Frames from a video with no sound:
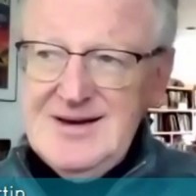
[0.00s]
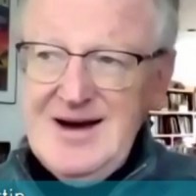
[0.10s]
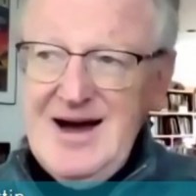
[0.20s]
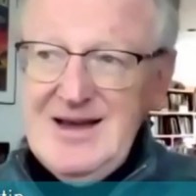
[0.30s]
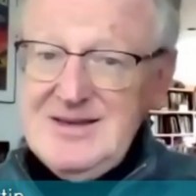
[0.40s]

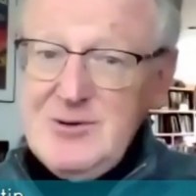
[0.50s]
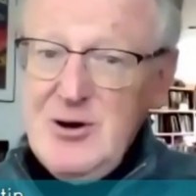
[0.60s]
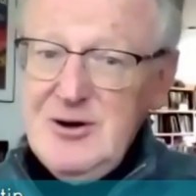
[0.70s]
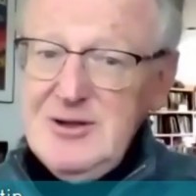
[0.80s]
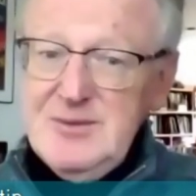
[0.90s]
I
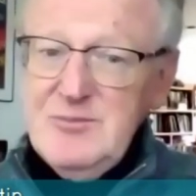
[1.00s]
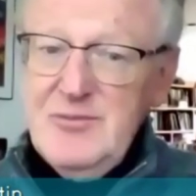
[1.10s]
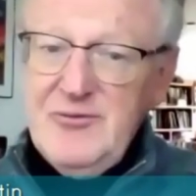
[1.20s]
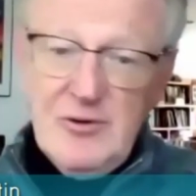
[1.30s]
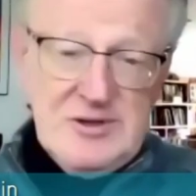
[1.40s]
called him
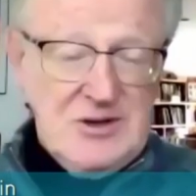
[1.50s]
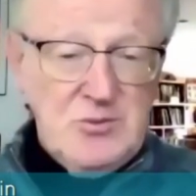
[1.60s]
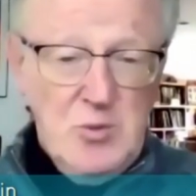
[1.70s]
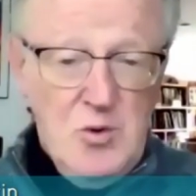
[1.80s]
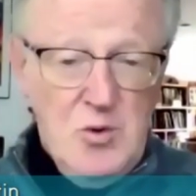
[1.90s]
First
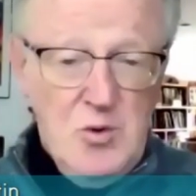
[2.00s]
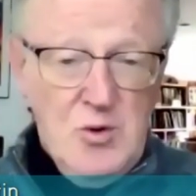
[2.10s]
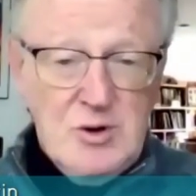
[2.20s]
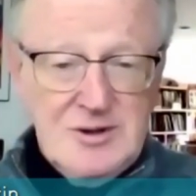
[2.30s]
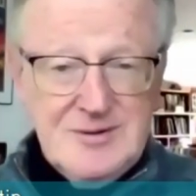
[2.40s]
in
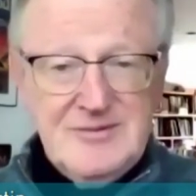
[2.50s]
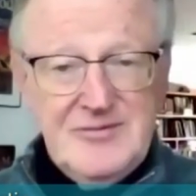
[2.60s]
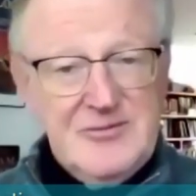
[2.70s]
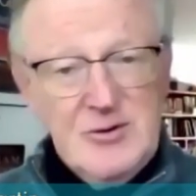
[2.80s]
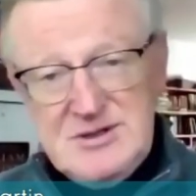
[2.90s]
War,
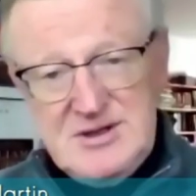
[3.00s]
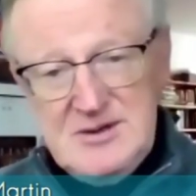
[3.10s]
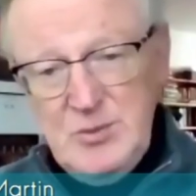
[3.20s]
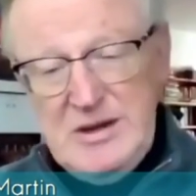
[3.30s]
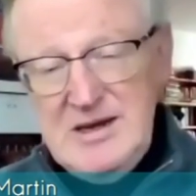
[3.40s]
First in
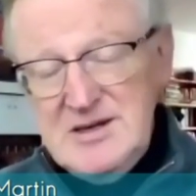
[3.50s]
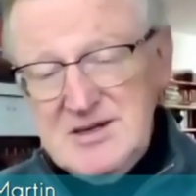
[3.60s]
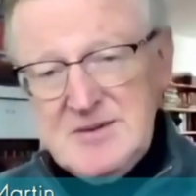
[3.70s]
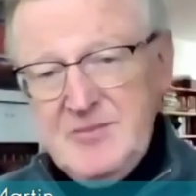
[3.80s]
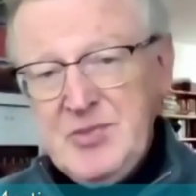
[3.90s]

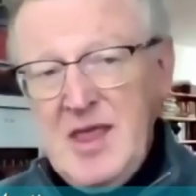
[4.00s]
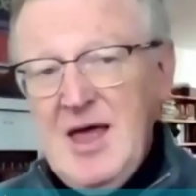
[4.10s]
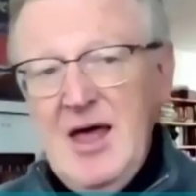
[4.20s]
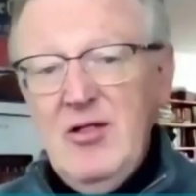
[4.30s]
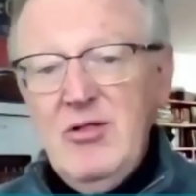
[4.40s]
Peace,
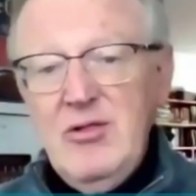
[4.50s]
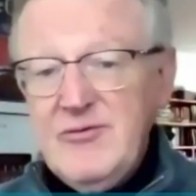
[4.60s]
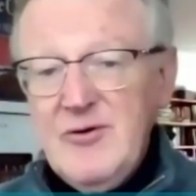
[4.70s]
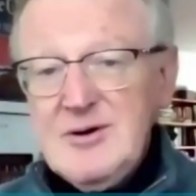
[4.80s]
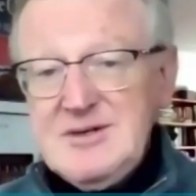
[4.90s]
the
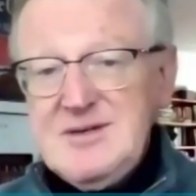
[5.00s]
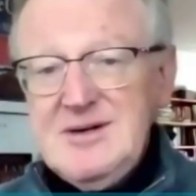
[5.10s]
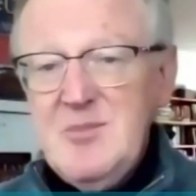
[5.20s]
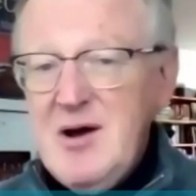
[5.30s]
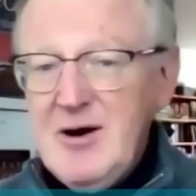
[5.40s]
first
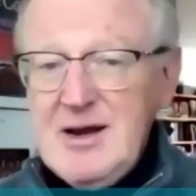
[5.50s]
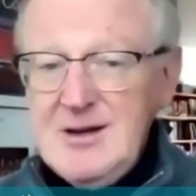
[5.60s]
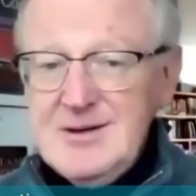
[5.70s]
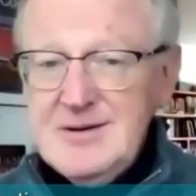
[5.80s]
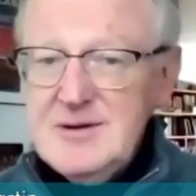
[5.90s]

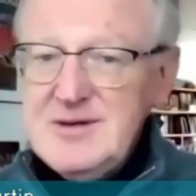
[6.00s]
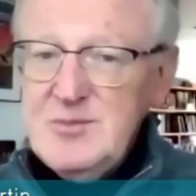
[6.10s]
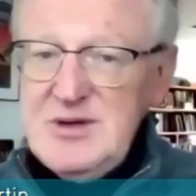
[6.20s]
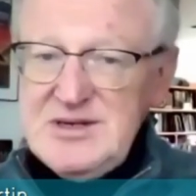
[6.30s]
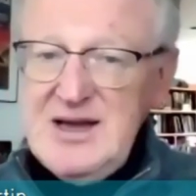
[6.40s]
American to be
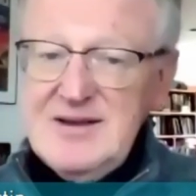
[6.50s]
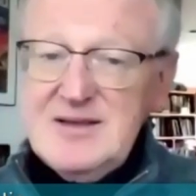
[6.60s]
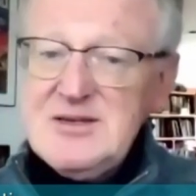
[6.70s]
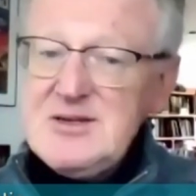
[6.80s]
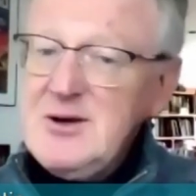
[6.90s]
set in
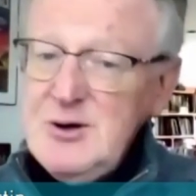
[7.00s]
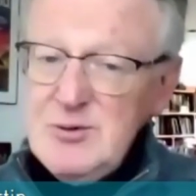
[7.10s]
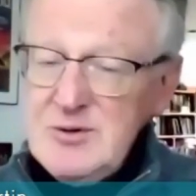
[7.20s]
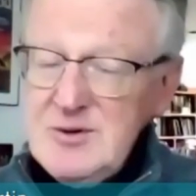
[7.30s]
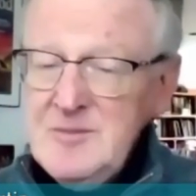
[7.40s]
stone.